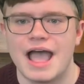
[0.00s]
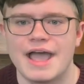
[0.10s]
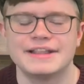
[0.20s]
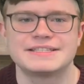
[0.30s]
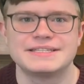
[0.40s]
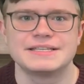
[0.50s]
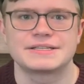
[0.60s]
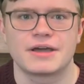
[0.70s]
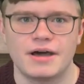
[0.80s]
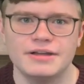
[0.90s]
And it's this
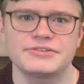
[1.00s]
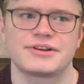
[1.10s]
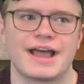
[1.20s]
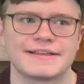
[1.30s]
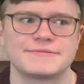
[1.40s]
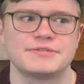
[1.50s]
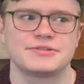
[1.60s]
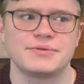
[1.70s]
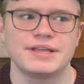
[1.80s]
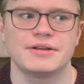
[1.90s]
contrast
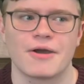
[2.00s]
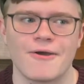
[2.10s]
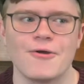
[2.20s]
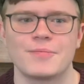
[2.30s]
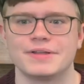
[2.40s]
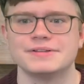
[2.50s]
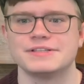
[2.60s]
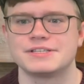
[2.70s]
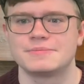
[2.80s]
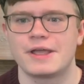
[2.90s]
between hope and
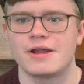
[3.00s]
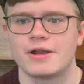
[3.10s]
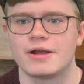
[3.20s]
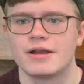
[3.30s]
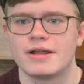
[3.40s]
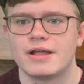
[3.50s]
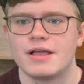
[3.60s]
despair